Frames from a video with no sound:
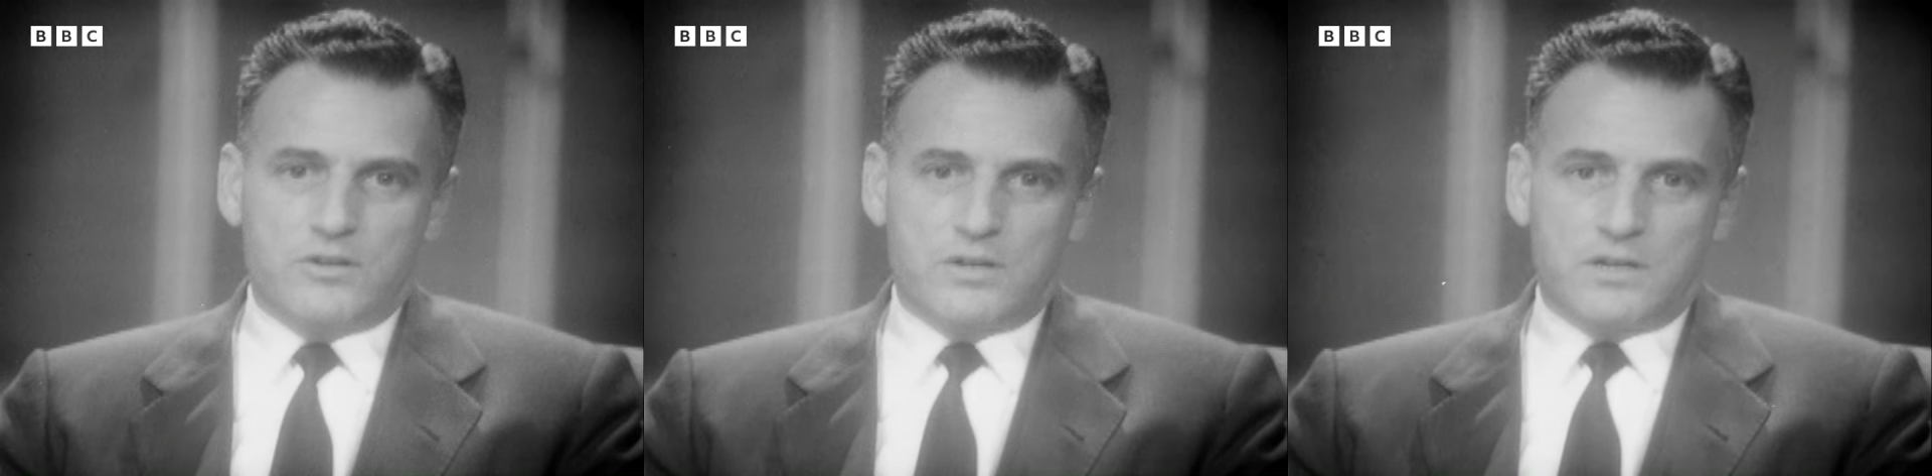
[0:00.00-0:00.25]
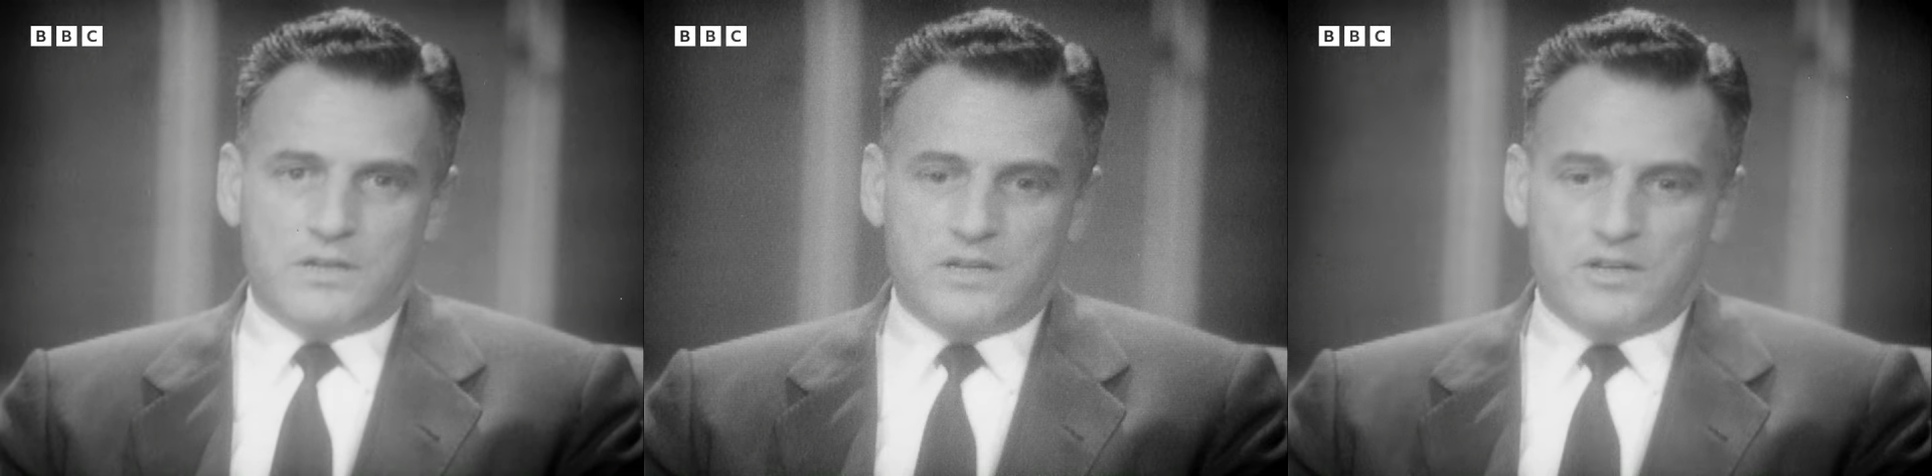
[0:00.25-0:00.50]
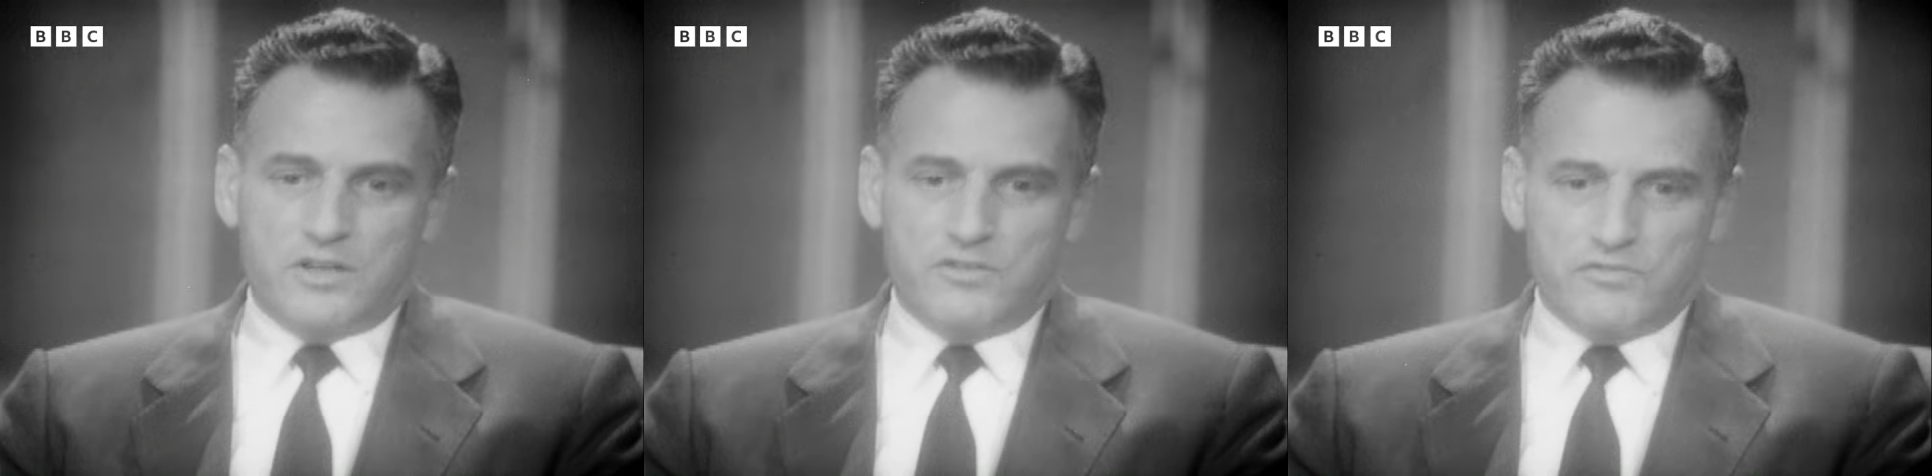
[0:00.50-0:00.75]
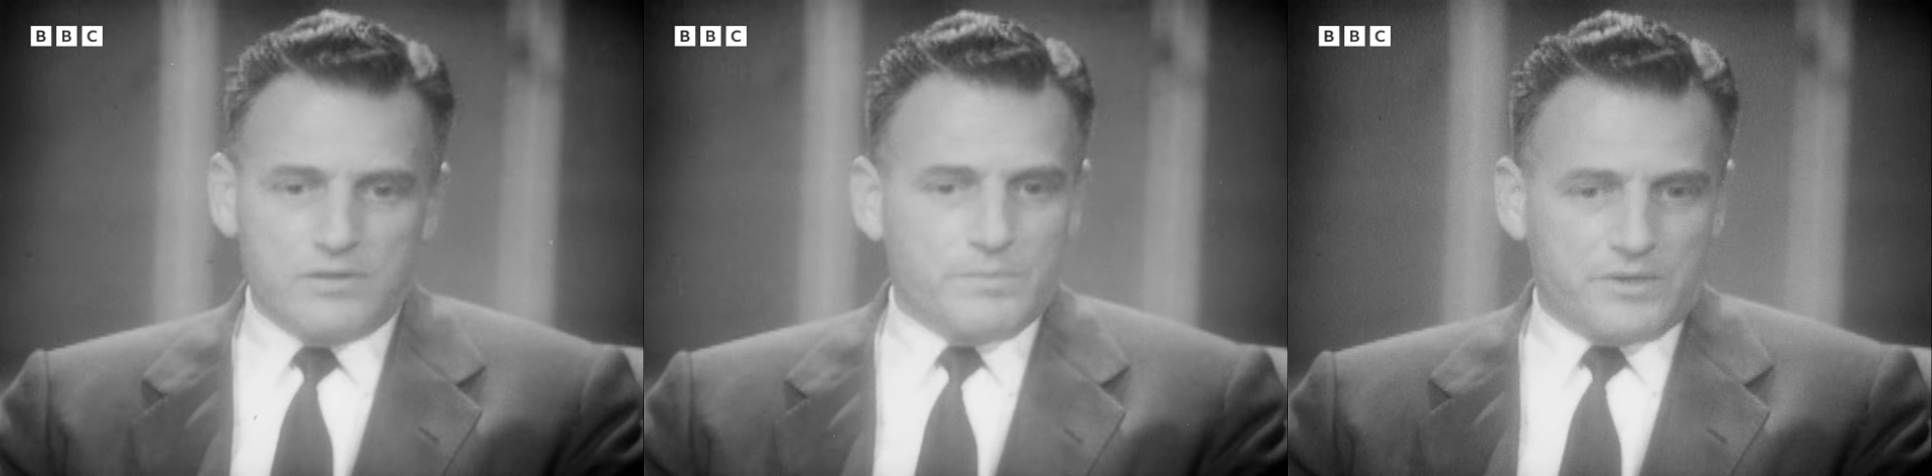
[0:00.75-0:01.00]
or
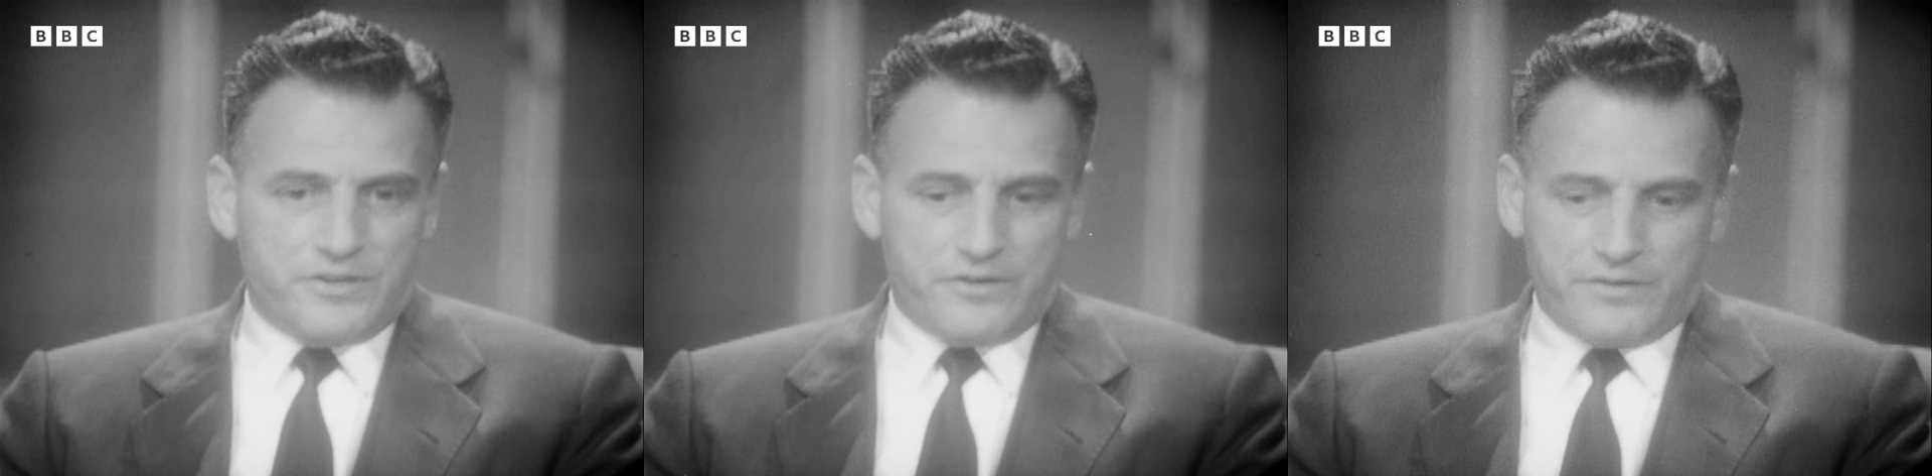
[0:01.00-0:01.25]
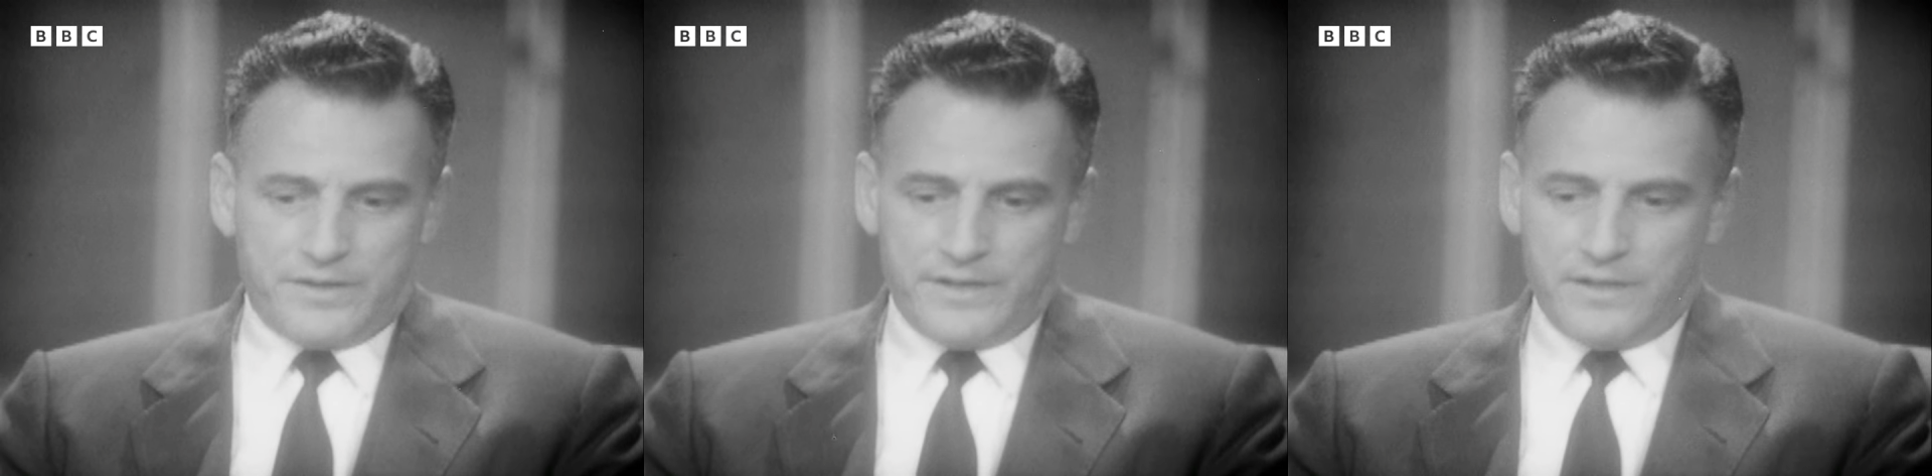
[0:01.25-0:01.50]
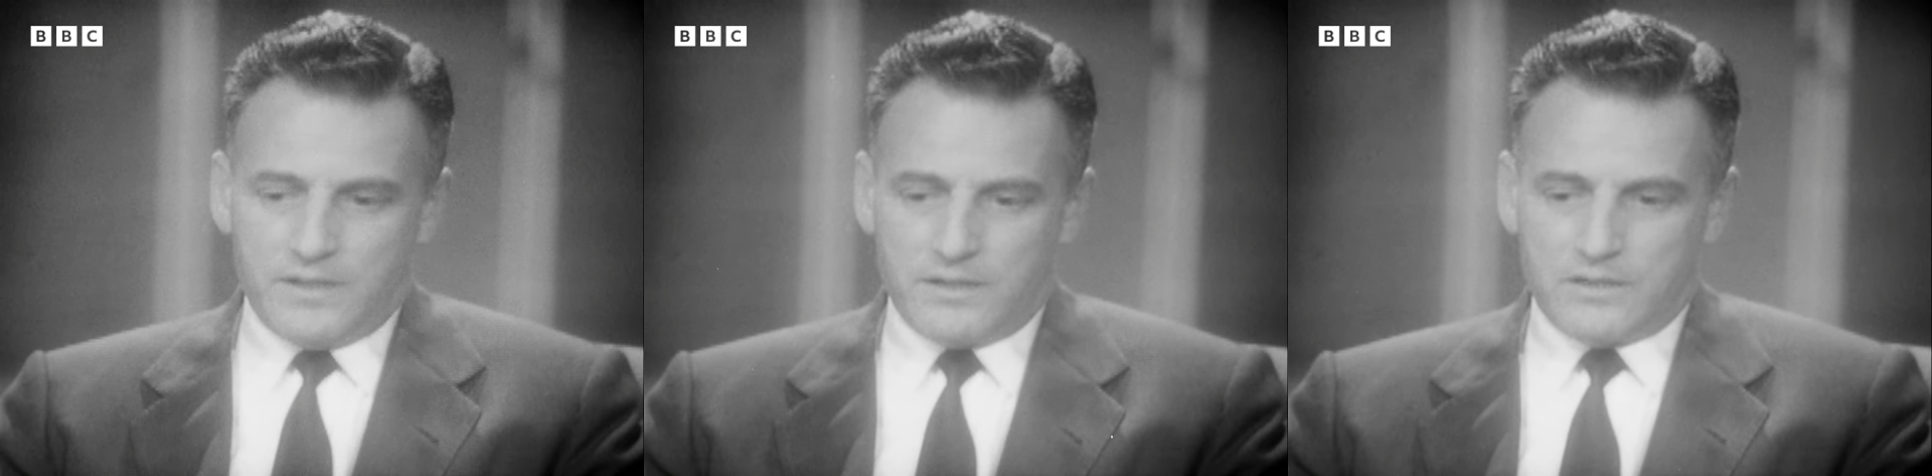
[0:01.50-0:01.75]
contributory